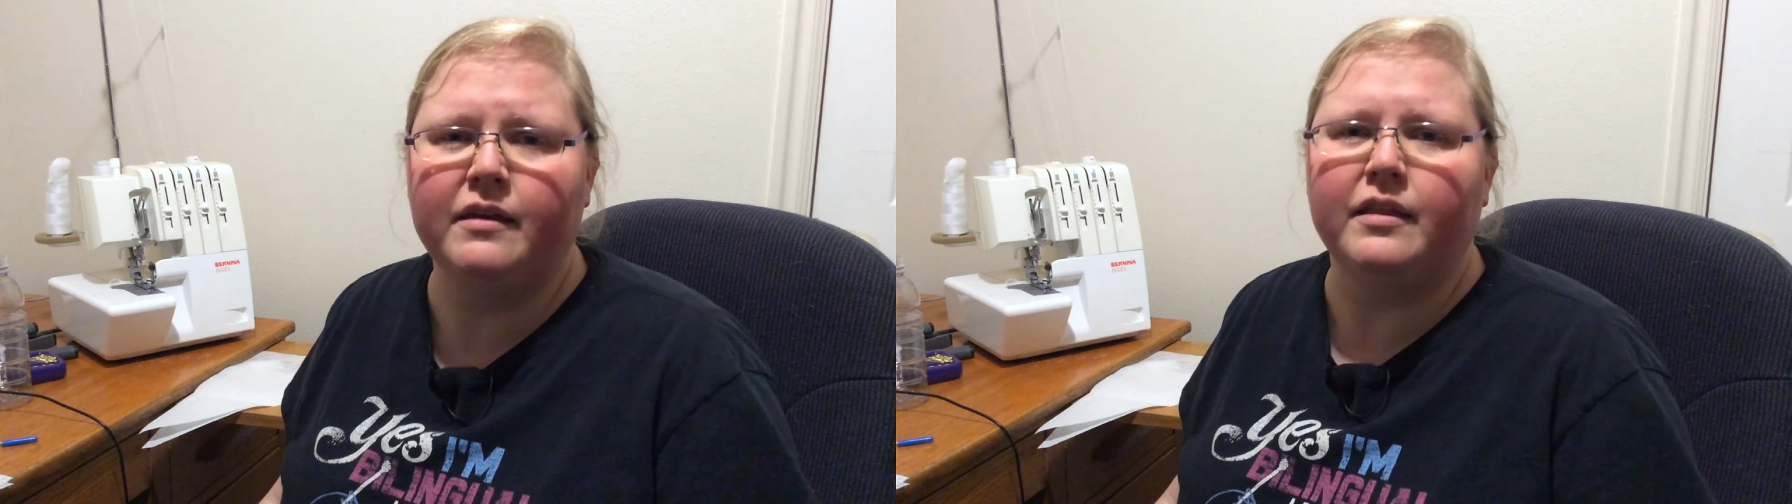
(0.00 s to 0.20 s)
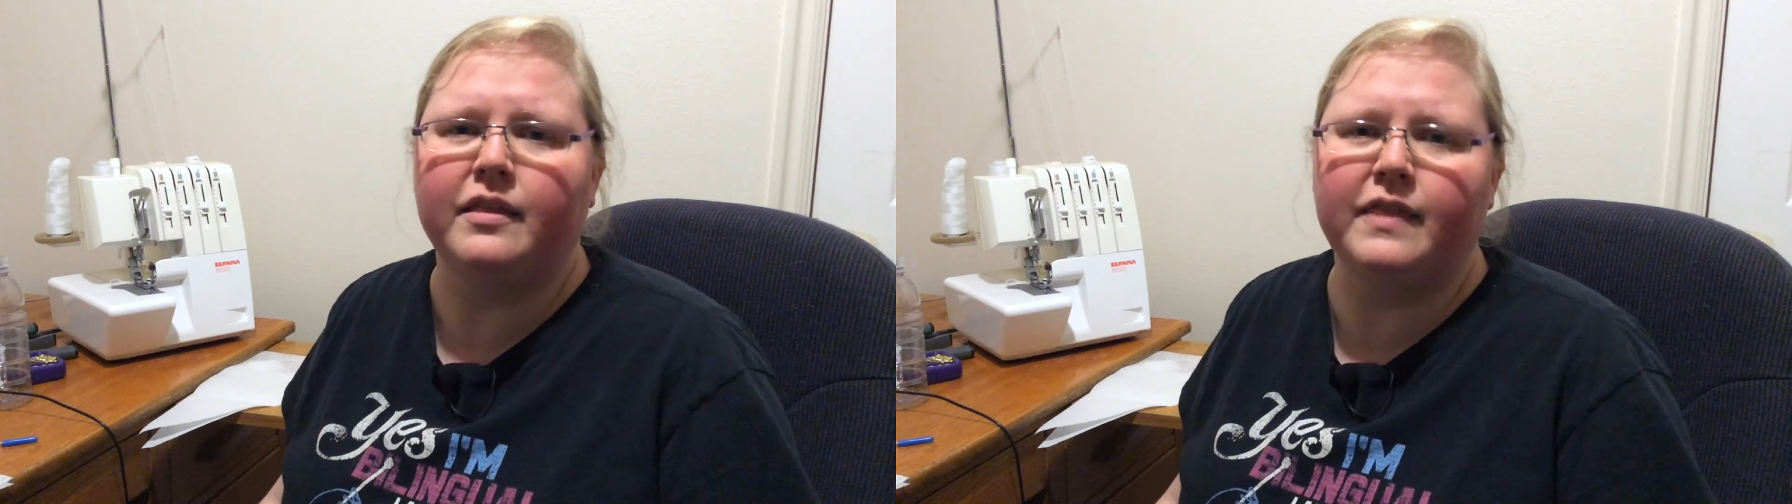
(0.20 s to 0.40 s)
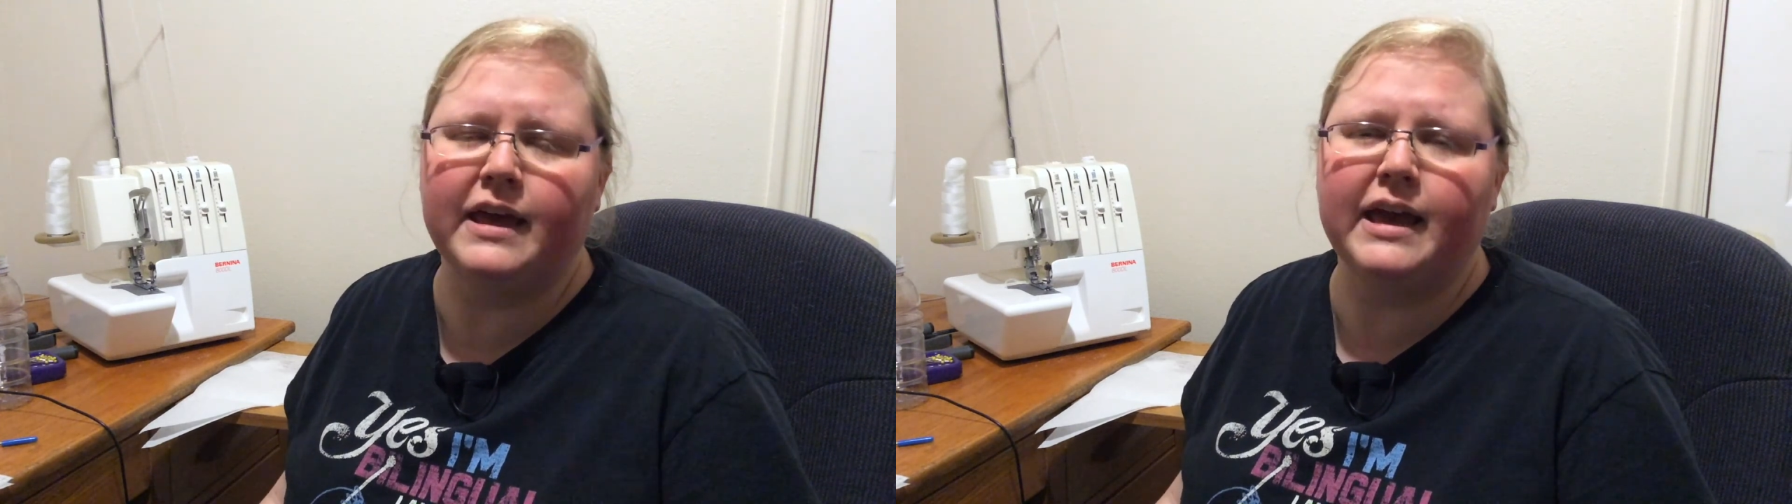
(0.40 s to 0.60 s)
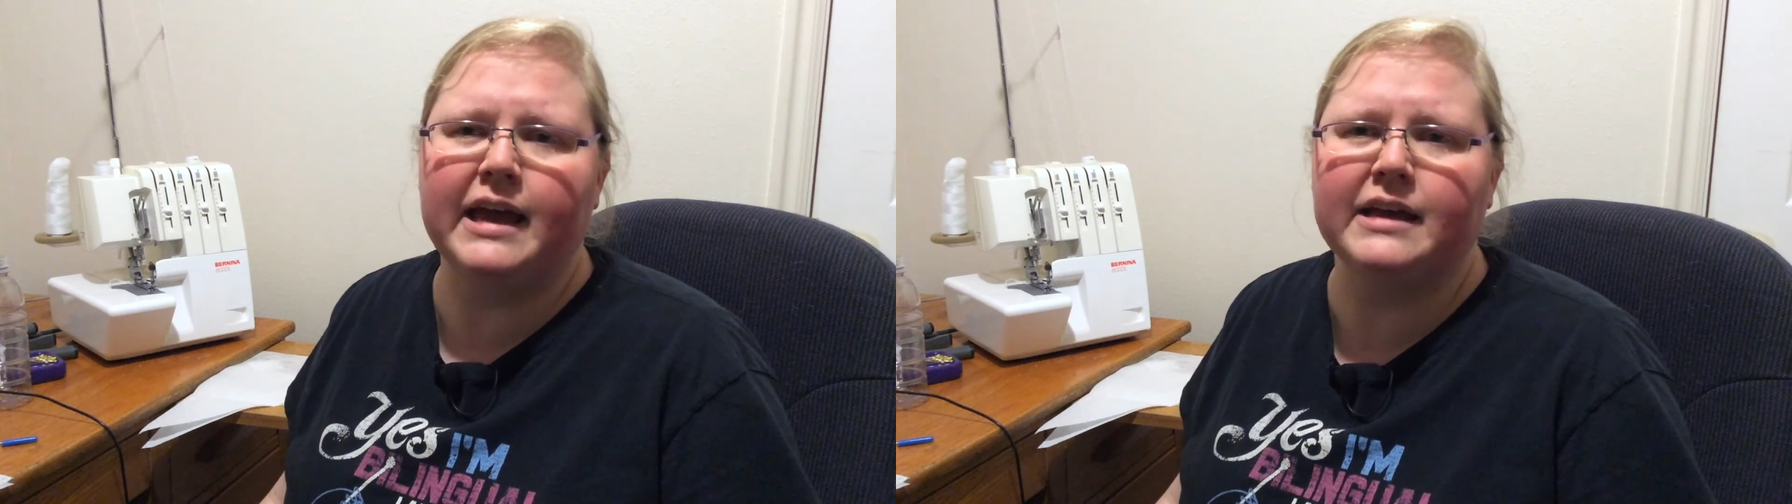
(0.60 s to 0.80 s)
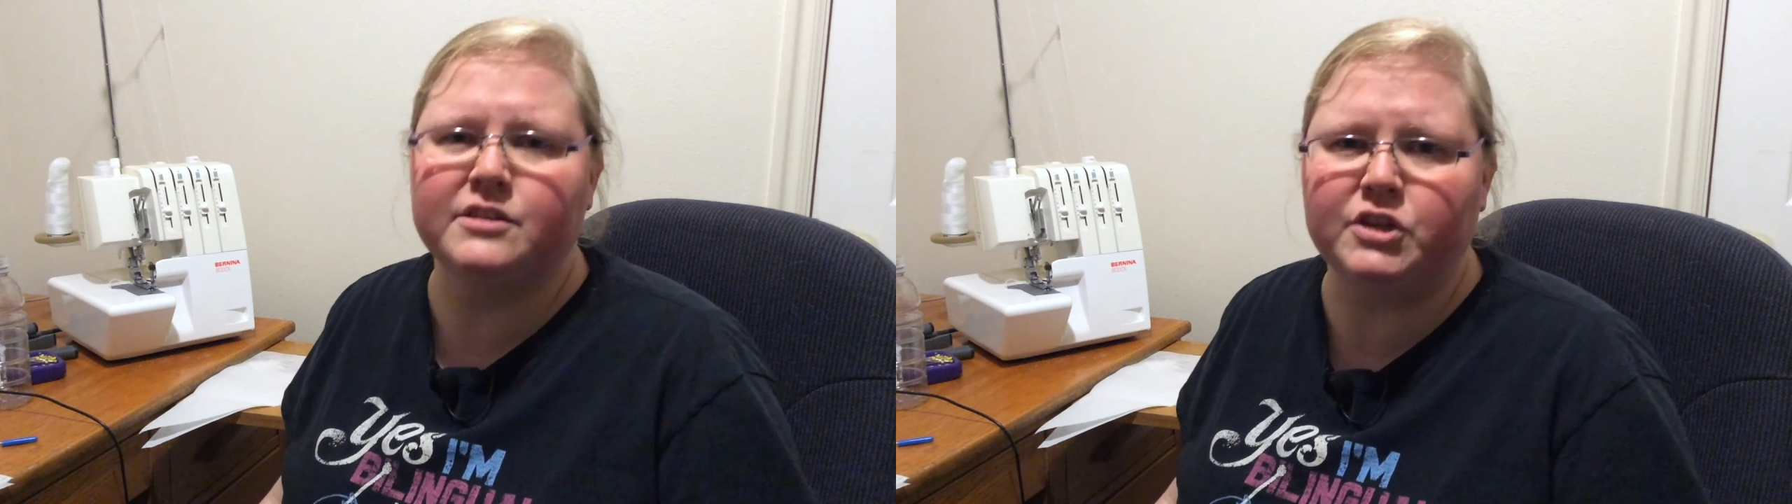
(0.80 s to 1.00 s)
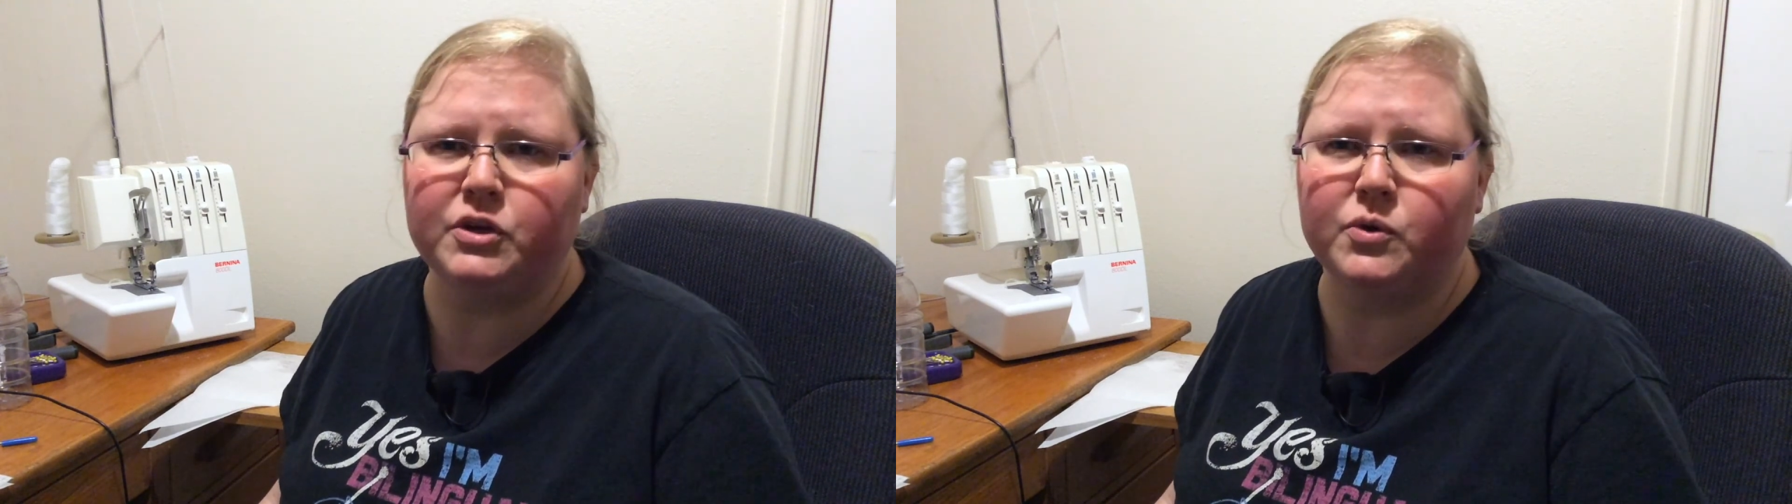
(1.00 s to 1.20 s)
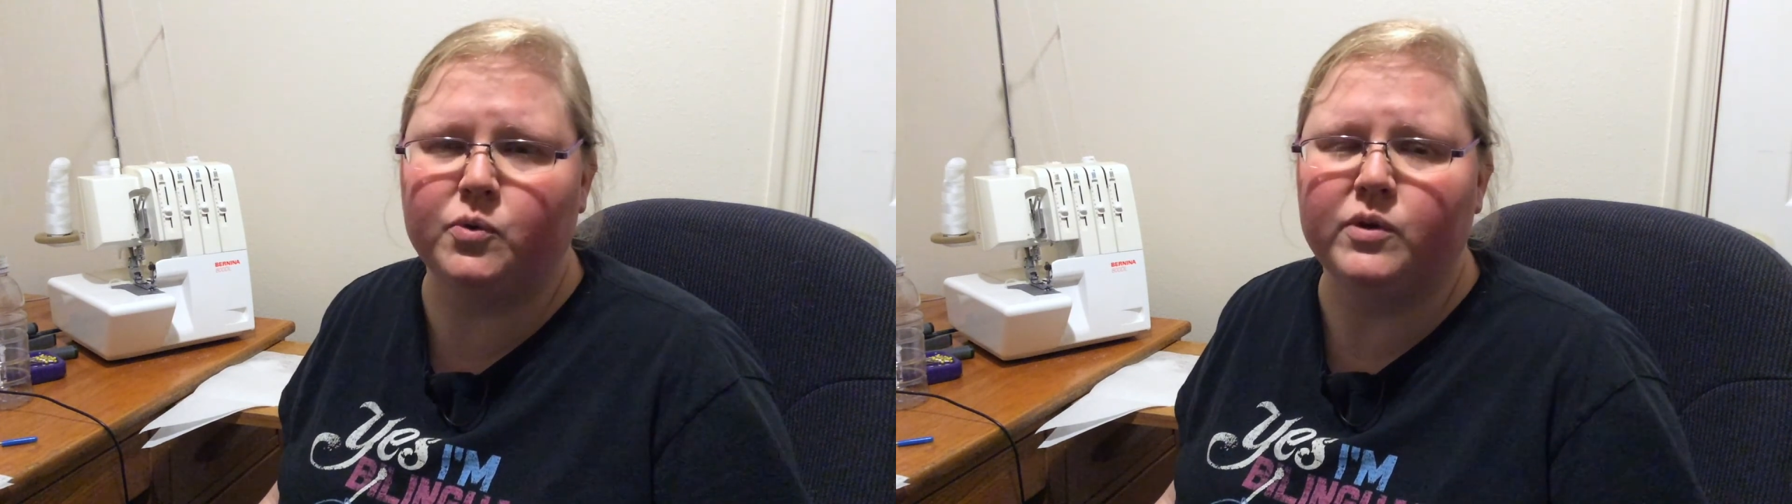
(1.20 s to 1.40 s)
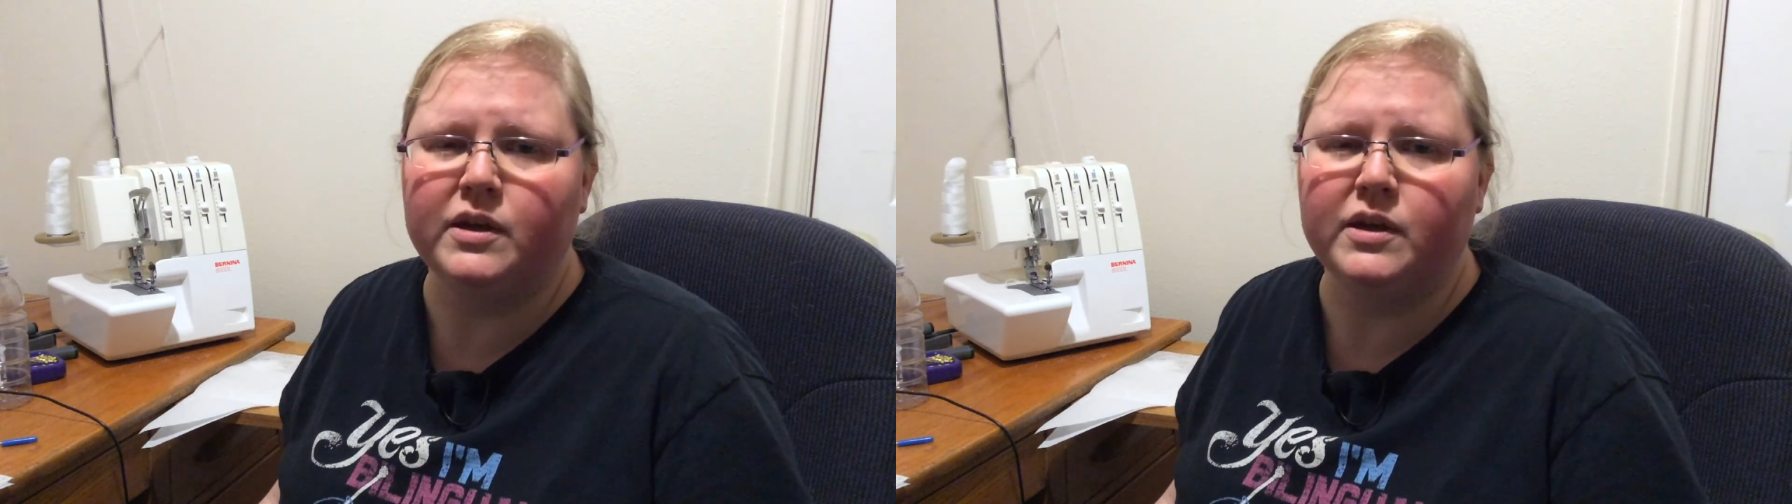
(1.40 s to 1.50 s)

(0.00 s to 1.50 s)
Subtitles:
that they can't do,